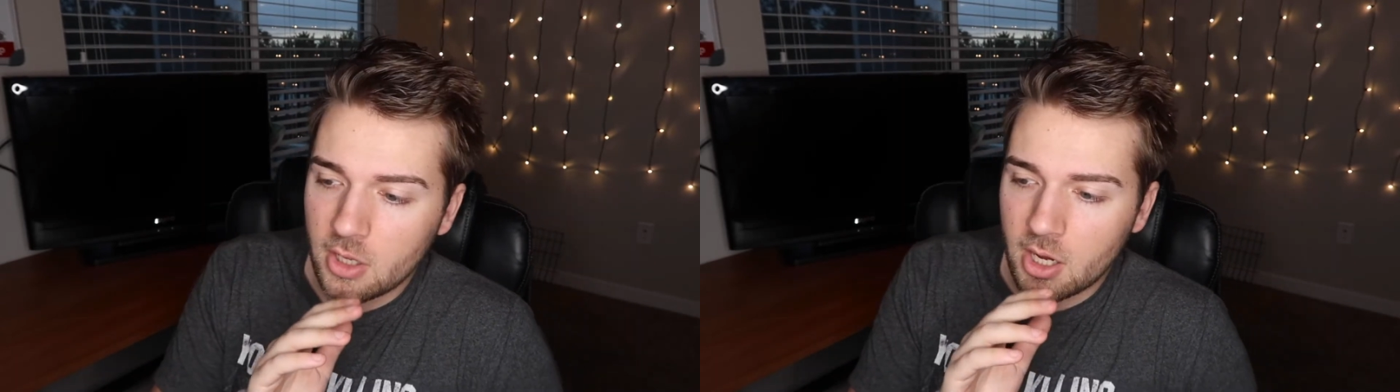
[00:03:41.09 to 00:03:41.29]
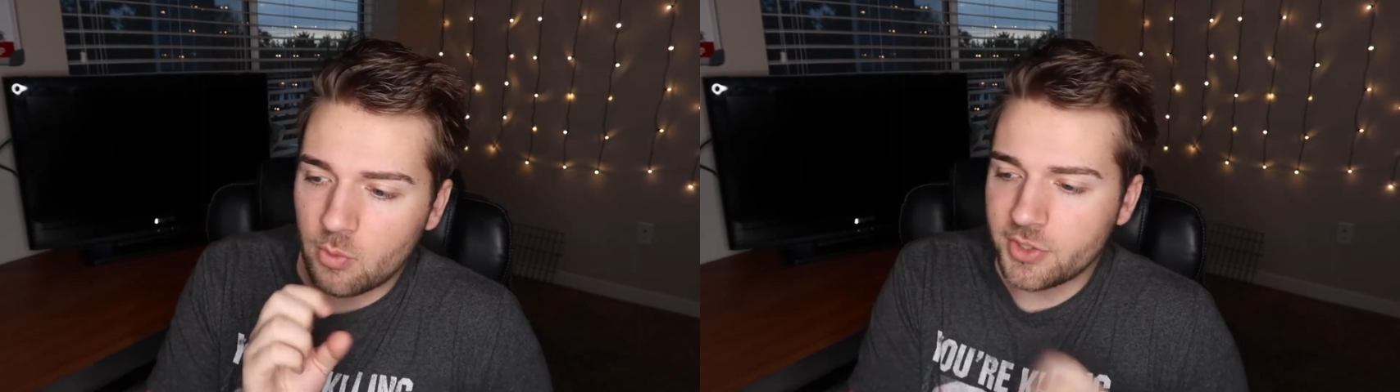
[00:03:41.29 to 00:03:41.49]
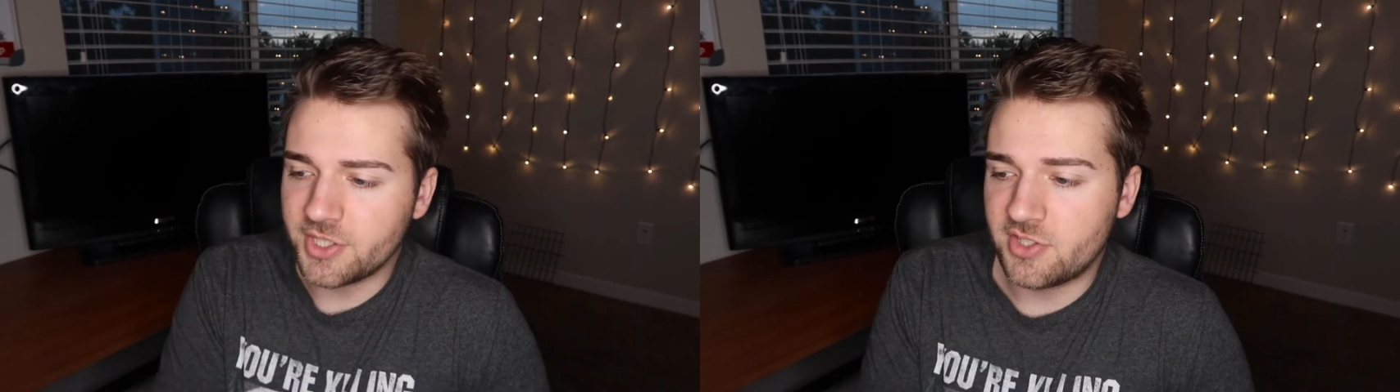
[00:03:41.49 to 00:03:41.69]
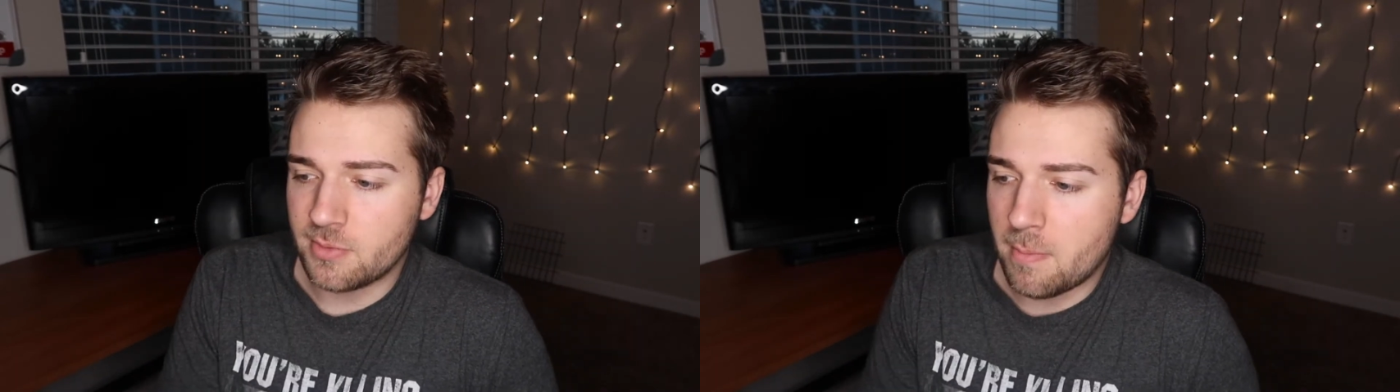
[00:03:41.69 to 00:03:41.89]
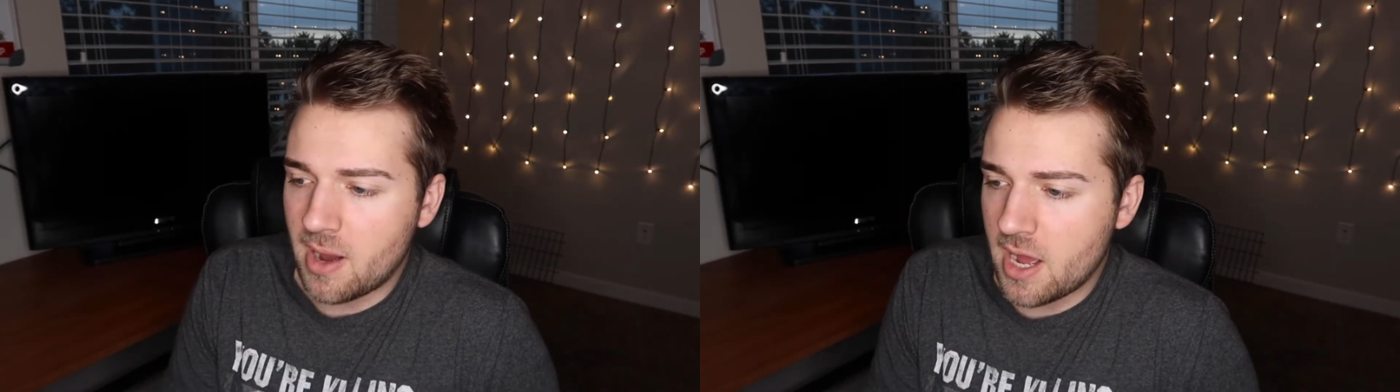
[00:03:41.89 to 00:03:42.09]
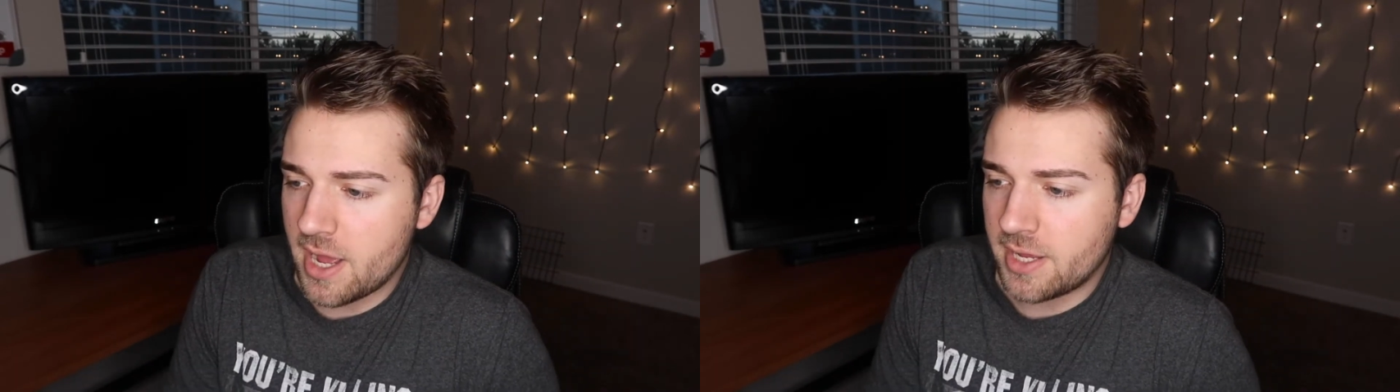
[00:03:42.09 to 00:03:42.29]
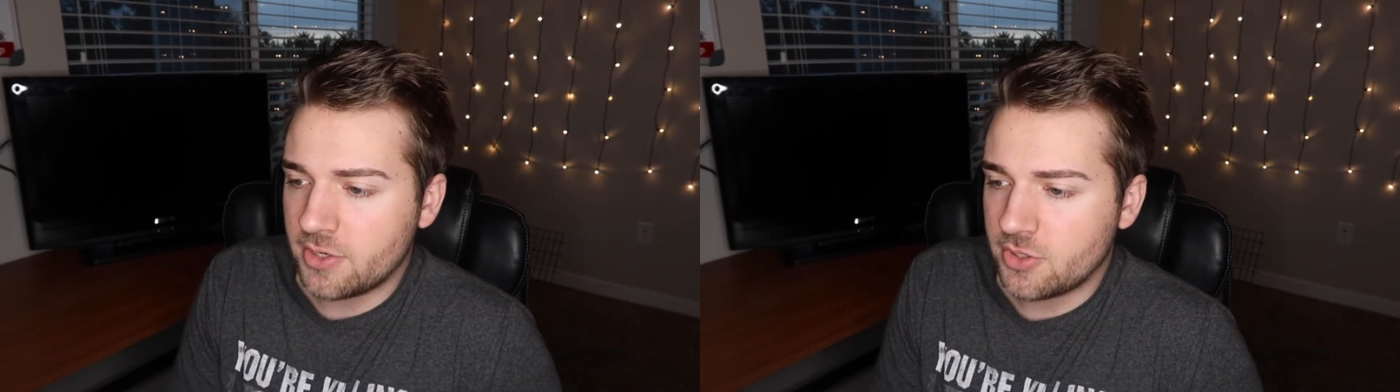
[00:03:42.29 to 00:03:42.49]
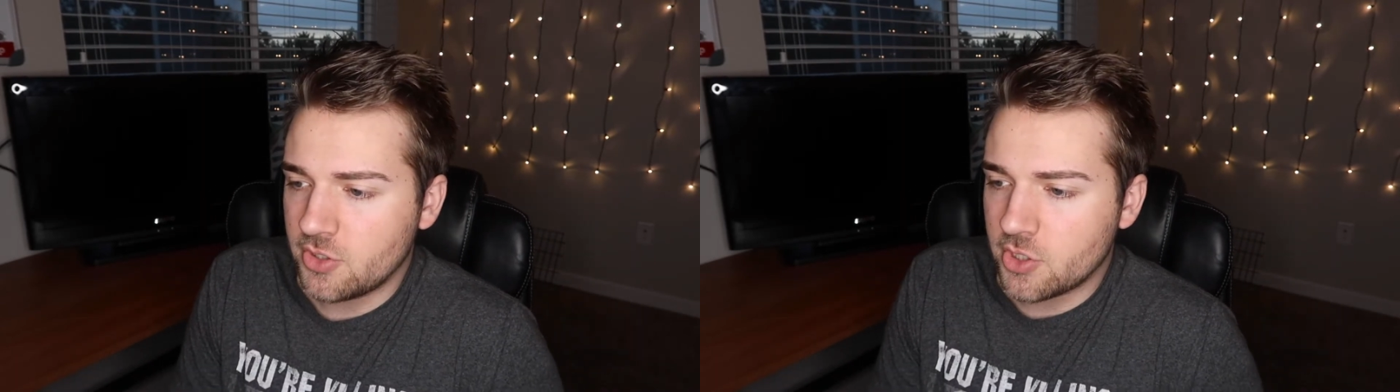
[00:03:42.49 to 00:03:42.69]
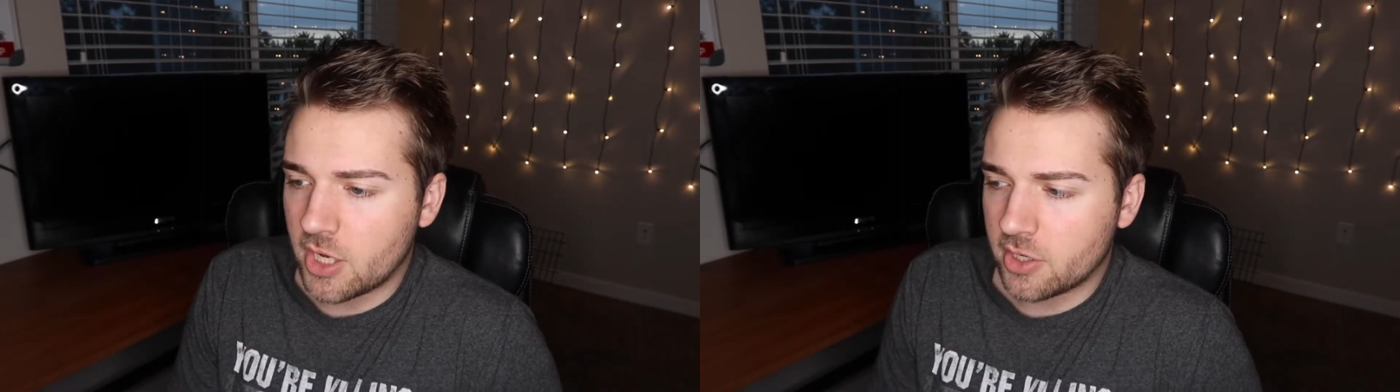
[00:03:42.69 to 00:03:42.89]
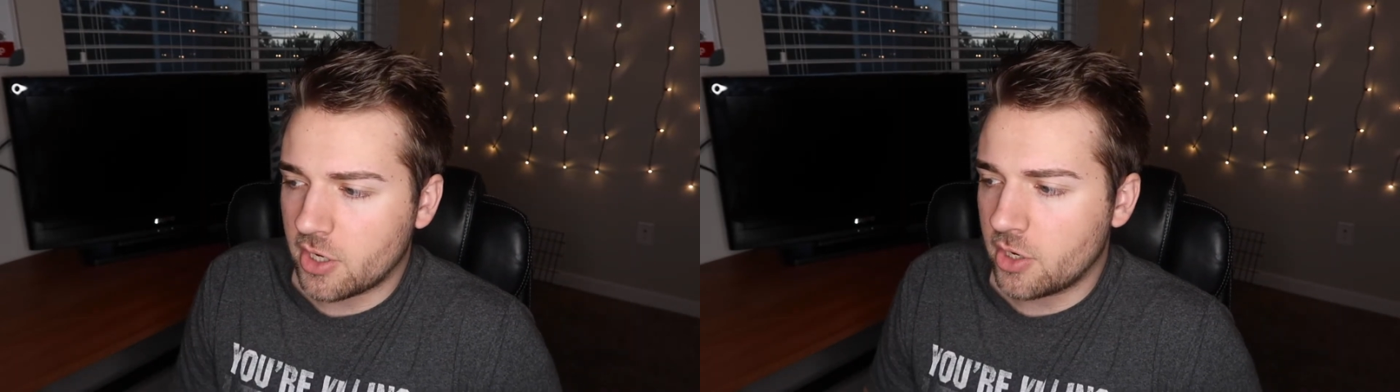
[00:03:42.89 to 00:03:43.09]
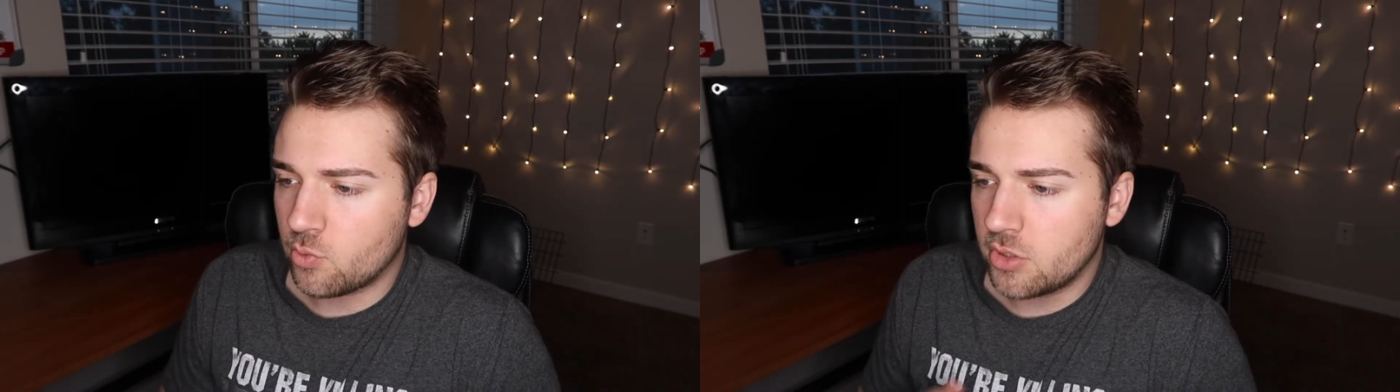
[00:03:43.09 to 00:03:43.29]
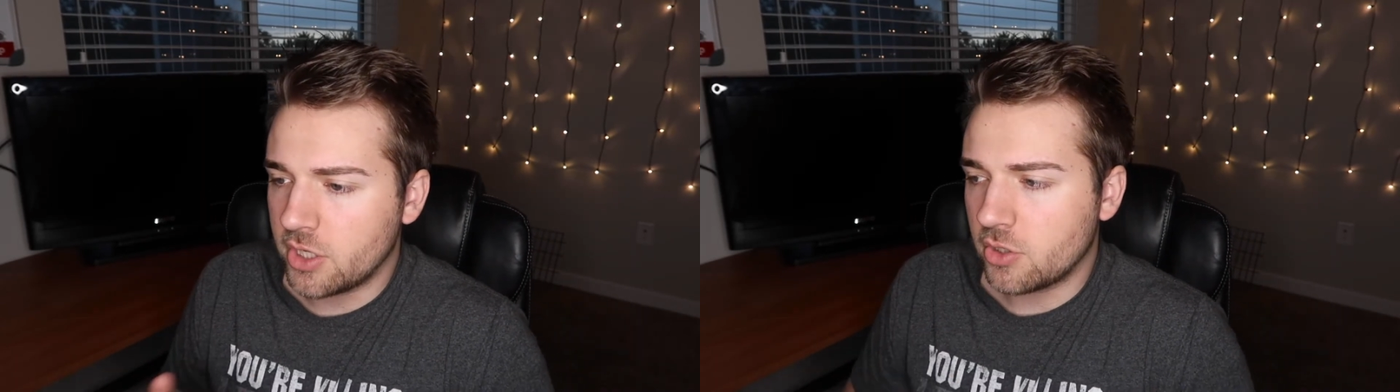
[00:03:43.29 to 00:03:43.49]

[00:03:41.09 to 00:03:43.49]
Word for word: uh, with this in mind, you got to kind of really